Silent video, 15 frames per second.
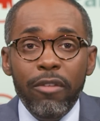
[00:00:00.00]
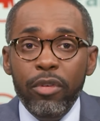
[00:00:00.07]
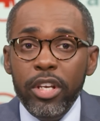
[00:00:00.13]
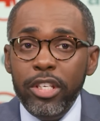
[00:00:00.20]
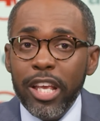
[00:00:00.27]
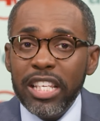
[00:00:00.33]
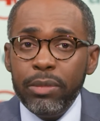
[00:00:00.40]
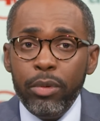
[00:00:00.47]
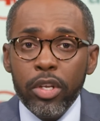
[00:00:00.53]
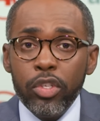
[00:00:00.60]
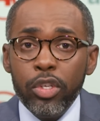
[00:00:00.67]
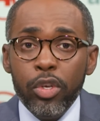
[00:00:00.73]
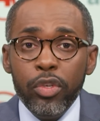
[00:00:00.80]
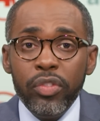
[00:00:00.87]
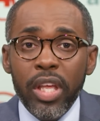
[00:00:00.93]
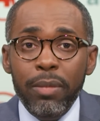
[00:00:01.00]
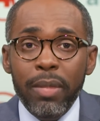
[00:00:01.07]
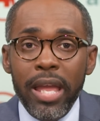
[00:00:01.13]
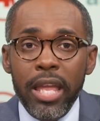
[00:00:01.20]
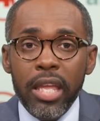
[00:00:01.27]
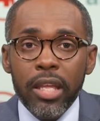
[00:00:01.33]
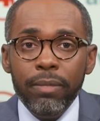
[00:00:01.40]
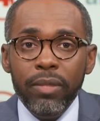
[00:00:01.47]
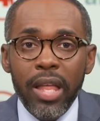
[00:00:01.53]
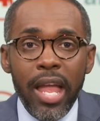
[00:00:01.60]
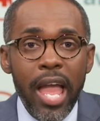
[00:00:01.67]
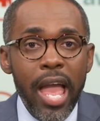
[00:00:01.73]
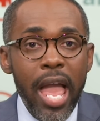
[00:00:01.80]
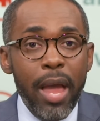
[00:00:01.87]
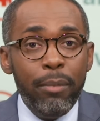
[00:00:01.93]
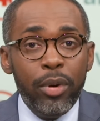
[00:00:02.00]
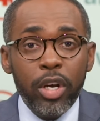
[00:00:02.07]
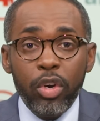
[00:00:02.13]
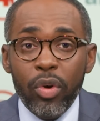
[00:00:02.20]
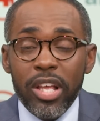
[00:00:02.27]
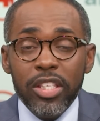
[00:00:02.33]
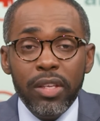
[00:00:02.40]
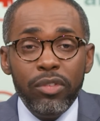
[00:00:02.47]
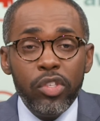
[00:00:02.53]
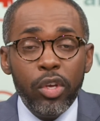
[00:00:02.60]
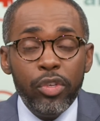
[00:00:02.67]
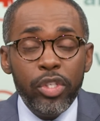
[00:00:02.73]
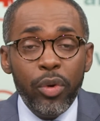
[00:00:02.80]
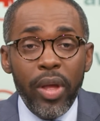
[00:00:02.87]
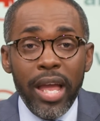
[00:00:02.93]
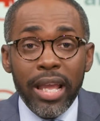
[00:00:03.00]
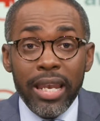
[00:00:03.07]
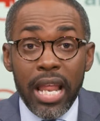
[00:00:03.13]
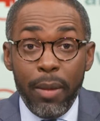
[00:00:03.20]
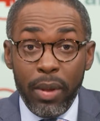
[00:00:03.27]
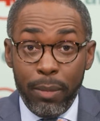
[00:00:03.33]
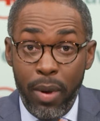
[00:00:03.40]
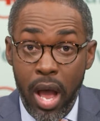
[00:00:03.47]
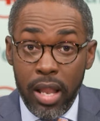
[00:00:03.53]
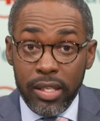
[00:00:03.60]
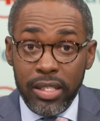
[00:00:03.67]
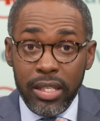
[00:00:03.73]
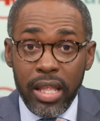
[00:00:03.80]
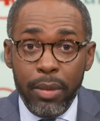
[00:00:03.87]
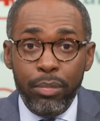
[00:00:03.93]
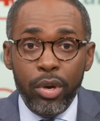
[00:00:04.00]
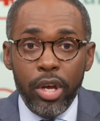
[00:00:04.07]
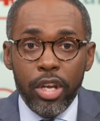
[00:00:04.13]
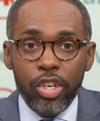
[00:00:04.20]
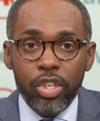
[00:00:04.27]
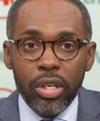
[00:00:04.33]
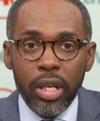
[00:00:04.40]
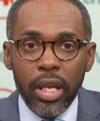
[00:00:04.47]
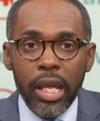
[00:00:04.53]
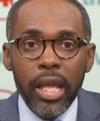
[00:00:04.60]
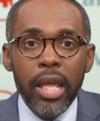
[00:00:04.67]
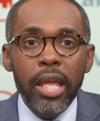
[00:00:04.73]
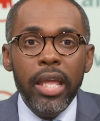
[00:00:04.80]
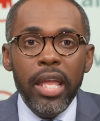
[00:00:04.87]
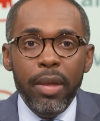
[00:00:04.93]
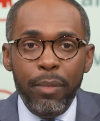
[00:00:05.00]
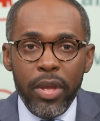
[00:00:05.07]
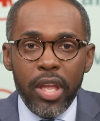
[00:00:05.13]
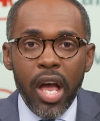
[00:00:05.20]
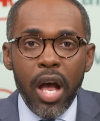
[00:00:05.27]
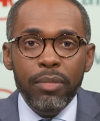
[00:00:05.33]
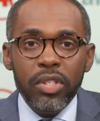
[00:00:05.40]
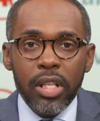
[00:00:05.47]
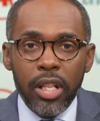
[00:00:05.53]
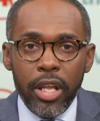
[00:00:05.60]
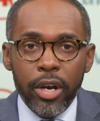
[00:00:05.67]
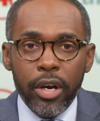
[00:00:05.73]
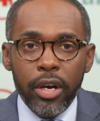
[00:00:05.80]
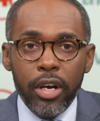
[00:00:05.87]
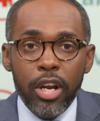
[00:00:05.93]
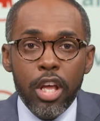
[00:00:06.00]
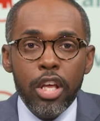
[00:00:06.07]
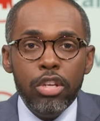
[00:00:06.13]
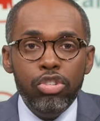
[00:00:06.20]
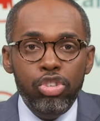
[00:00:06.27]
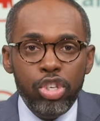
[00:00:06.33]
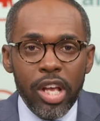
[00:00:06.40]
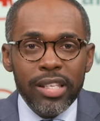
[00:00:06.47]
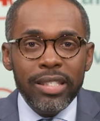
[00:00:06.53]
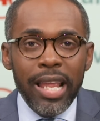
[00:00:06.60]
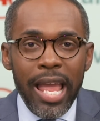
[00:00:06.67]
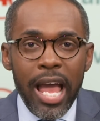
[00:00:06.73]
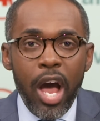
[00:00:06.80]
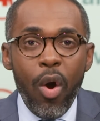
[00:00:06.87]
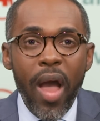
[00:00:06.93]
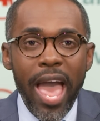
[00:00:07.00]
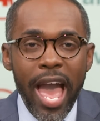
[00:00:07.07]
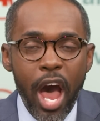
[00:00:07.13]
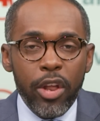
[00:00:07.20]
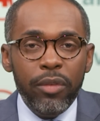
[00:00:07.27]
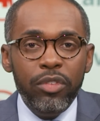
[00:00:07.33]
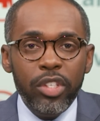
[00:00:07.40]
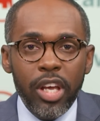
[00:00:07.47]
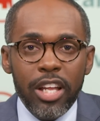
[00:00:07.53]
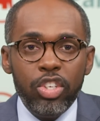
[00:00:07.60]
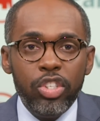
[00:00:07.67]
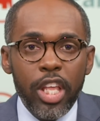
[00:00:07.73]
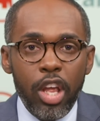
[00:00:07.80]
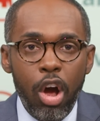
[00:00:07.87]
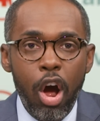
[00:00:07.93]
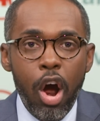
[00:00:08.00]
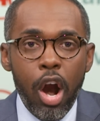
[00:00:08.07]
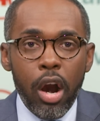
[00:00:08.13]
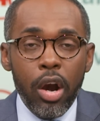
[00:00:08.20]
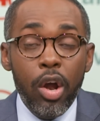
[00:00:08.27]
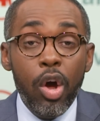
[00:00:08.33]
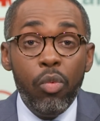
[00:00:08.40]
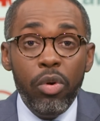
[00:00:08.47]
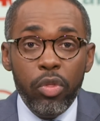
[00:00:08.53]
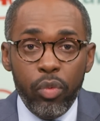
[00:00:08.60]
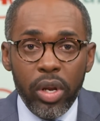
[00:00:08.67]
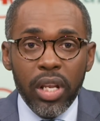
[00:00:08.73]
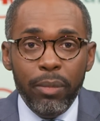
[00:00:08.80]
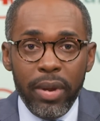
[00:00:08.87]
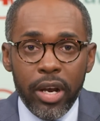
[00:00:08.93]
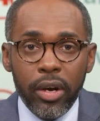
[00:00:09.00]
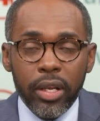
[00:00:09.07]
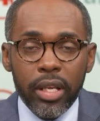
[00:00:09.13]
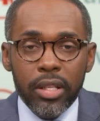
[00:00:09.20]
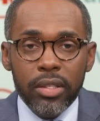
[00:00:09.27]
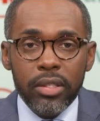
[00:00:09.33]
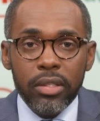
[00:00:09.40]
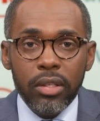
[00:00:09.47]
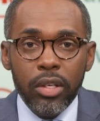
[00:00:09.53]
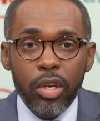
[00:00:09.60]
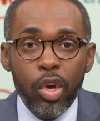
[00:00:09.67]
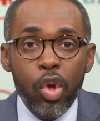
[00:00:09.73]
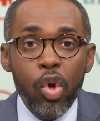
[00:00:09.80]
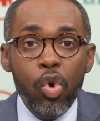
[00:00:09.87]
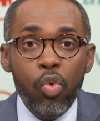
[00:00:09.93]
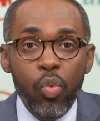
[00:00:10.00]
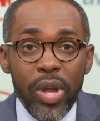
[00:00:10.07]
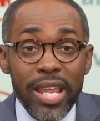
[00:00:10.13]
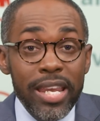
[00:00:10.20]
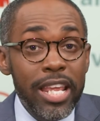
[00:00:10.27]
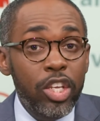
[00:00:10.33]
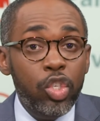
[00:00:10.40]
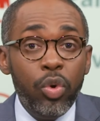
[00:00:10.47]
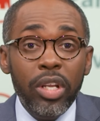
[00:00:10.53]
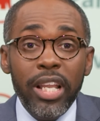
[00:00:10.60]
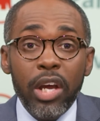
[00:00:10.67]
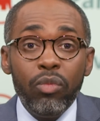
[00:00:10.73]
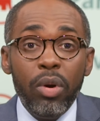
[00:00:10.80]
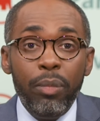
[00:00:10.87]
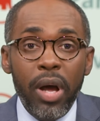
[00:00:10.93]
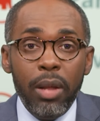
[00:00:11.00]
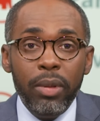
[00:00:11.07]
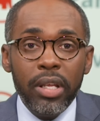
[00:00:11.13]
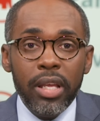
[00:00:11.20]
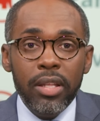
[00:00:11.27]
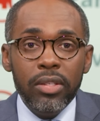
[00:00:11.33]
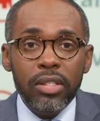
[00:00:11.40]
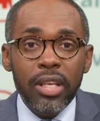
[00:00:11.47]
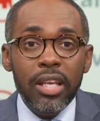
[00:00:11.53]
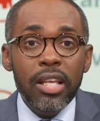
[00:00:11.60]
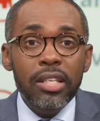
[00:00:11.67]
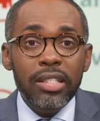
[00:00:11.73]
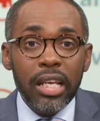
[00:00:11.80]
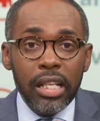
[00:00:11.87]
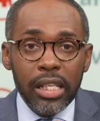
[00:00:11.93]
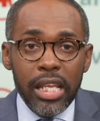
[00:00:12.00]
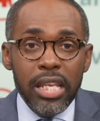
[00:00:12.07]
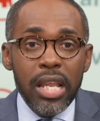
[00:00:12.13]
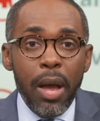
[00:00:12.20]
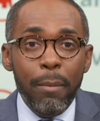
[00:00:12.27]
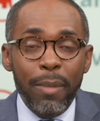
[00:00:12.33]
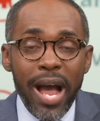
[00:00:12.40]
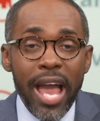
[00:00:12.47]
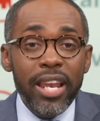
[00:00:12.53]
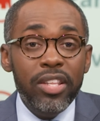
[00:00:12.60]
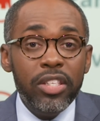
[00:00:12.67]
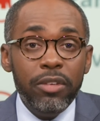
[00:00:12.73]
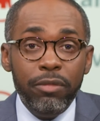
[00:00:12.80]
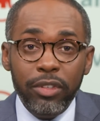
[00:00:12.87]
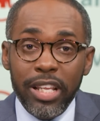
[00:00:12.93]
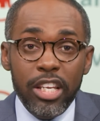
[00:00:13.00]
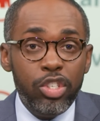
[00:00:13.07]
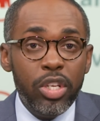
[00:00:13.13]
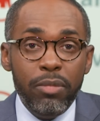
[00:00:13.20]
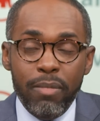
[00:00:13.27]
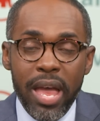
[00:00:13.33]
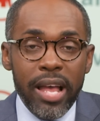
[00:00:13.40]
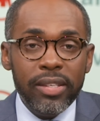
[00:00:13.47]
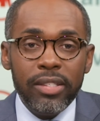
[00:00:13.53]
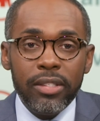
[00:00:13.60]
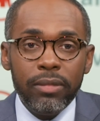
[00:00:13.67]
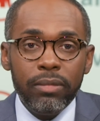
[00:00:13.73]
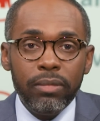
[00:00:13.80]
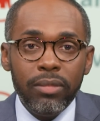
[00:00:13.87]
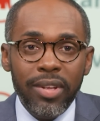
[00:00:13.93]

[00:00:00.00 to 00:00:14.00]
every desperate excuse they make and progressive socioeconomic policy they push, it becomes clearer just how out of touch they are with real Americans. We need to elect Republicans to clean up Biden's inflation mess.